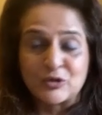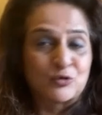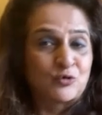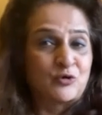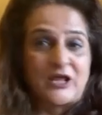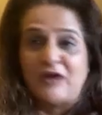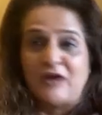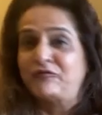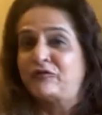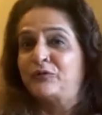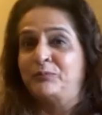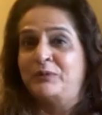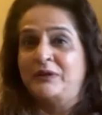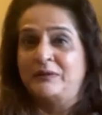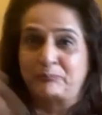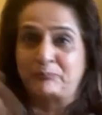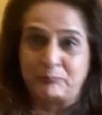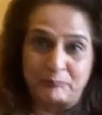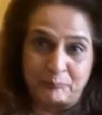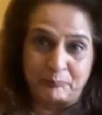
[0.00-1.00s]
You don't have to
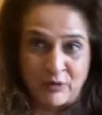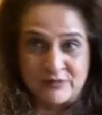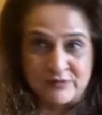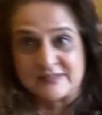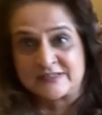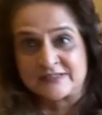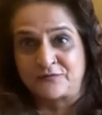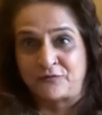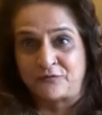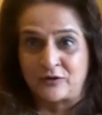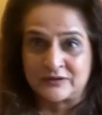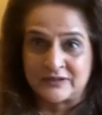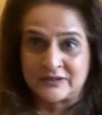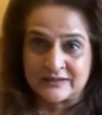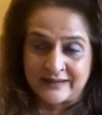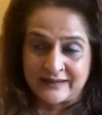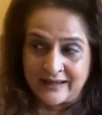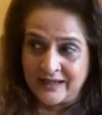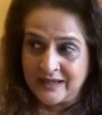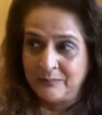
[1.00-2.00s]
be positive all the
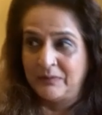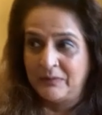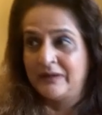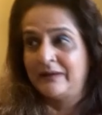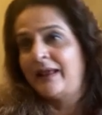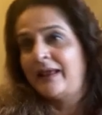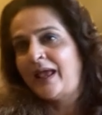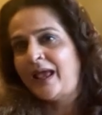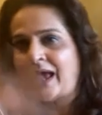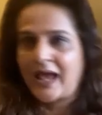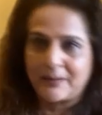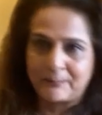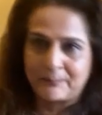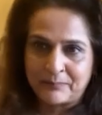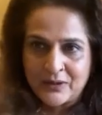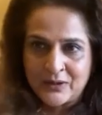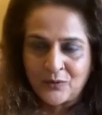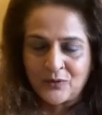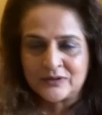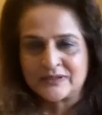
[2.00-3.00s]
time and
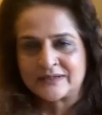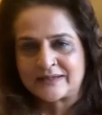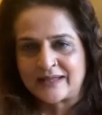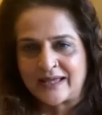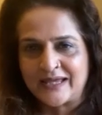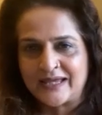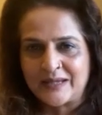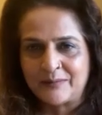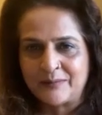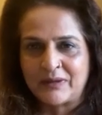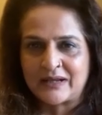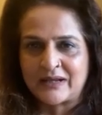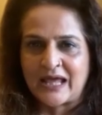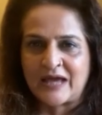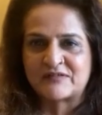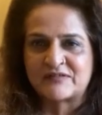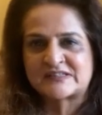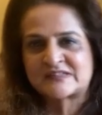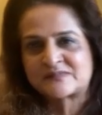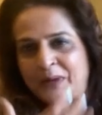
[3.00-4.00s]
happy all the time and
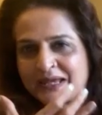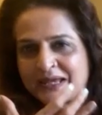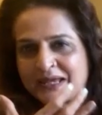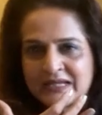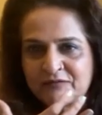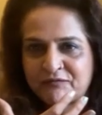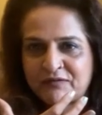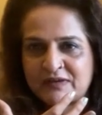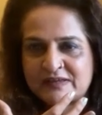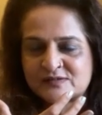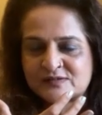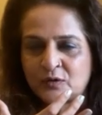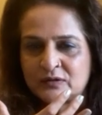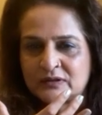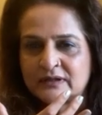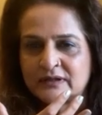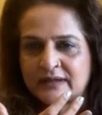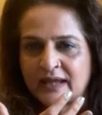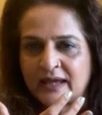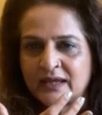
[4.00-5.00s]
have a smiley face all
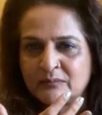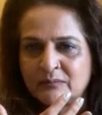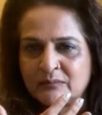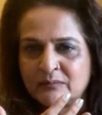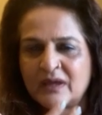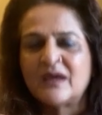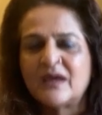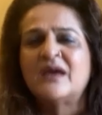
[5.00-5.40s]
the time.